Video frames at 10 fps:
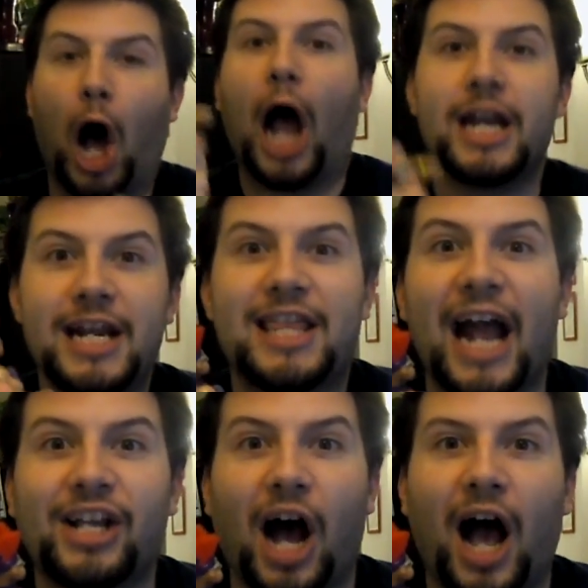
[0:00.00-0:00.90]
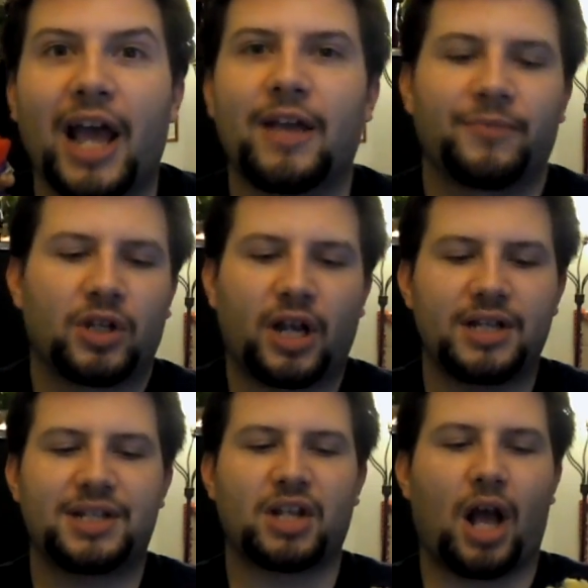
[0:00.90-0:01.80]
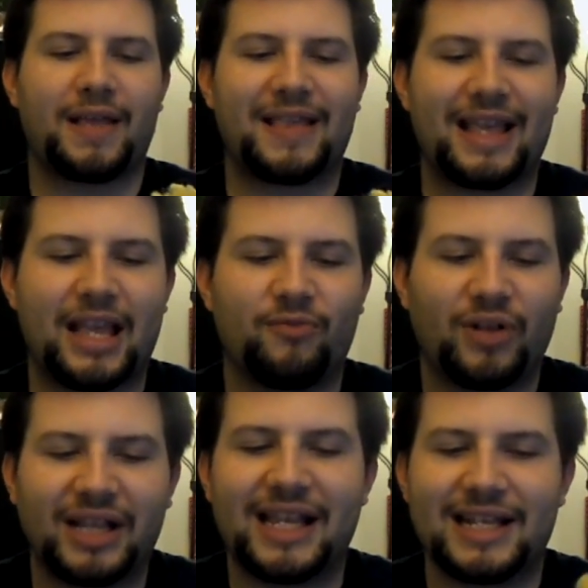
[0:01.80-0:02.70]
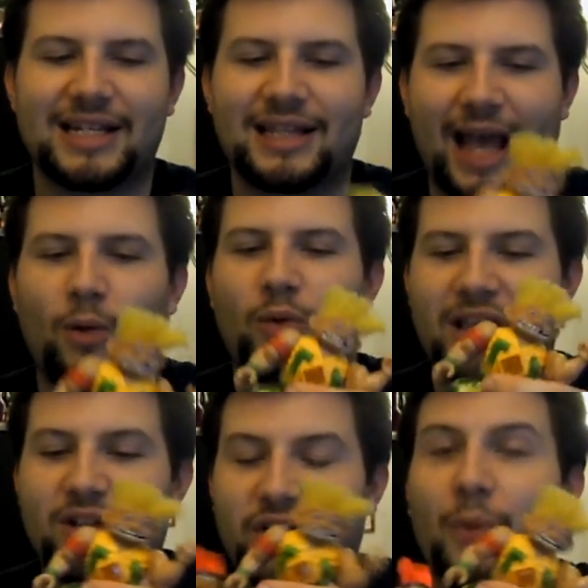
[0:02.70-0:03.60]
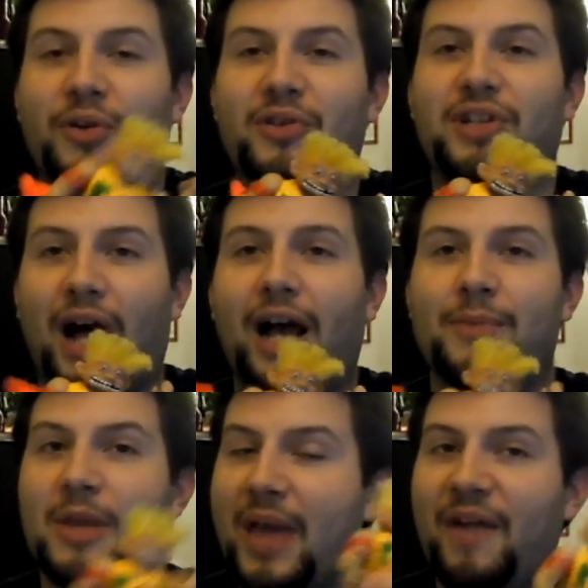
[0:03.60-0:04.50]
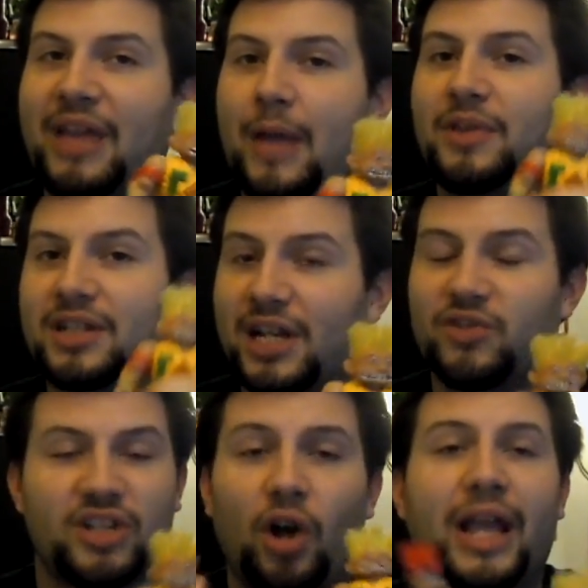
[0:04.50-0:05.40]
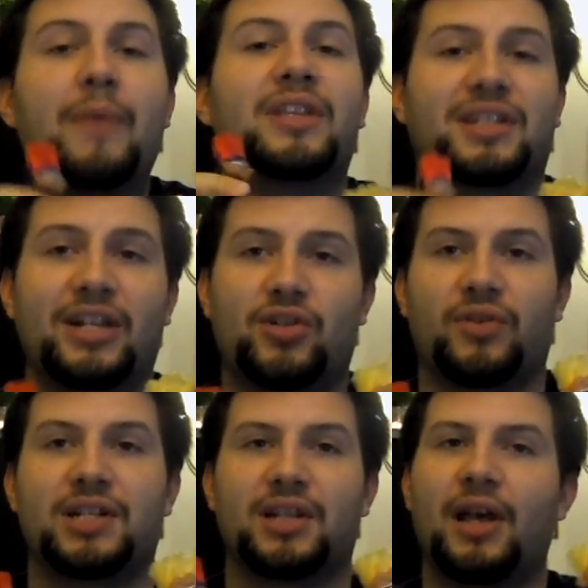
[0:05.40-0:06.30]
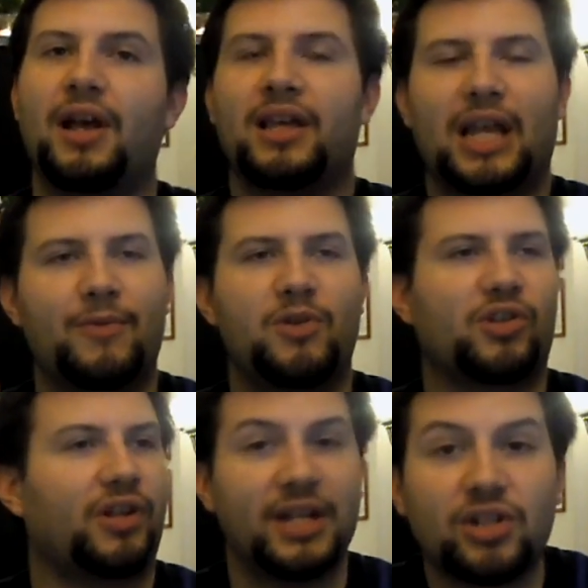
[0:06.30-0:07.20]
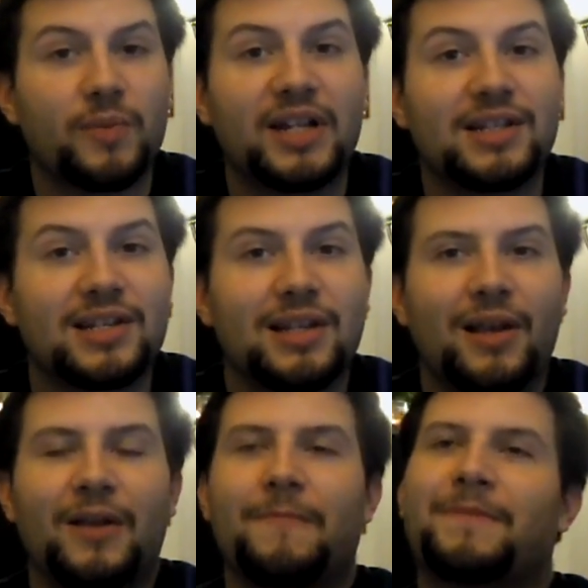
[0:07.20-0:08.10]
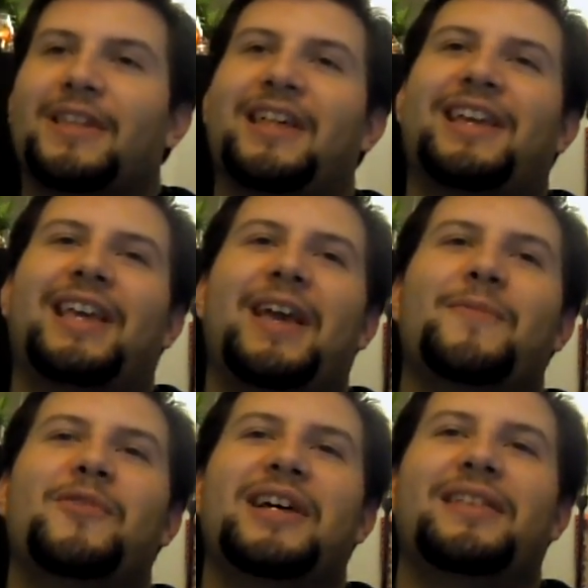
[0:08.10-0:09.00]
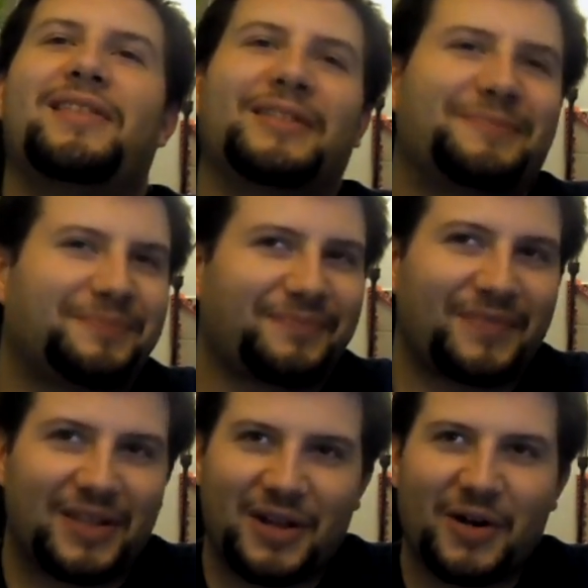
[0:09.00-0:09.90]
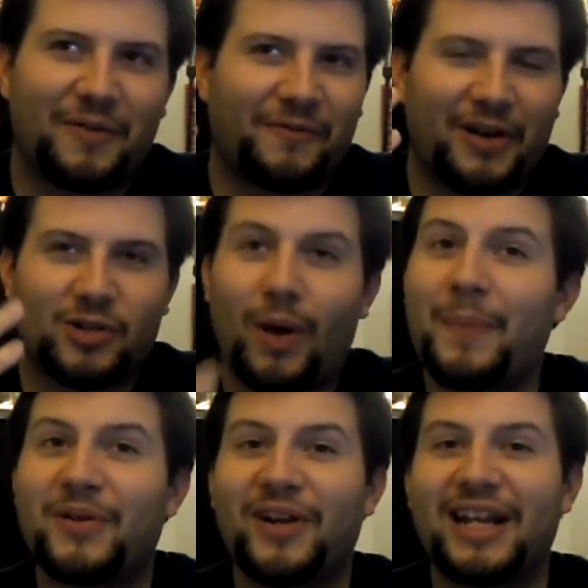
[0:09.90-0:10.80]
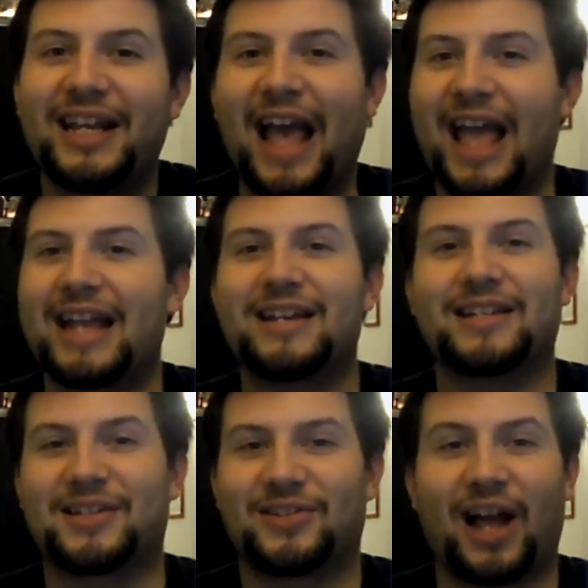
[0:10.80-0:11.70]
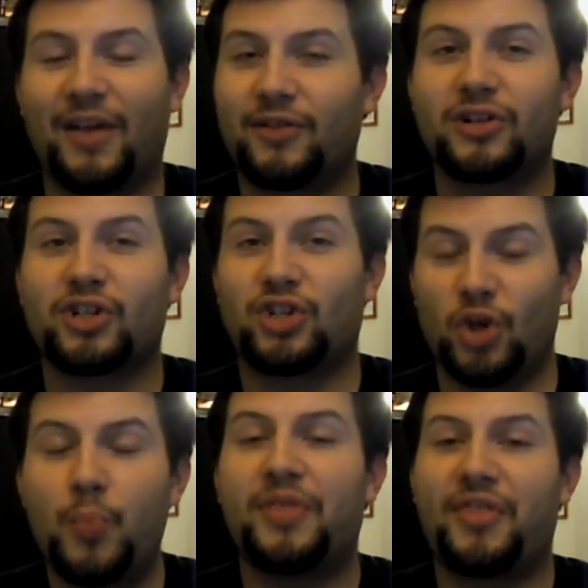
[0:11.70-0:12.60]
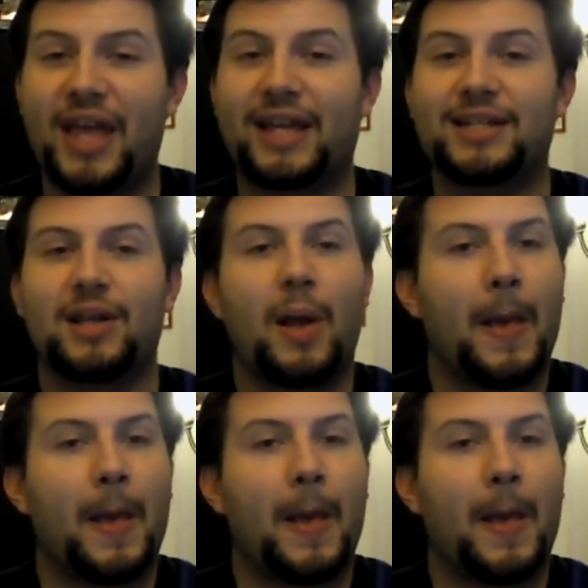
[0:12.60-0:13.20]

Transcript: I need that guy," because he really isn't that. He's not worth your time. He may have came with accessories. They all came with accessories. Came with musical instruments. They came with their various weaponry and other stupid things,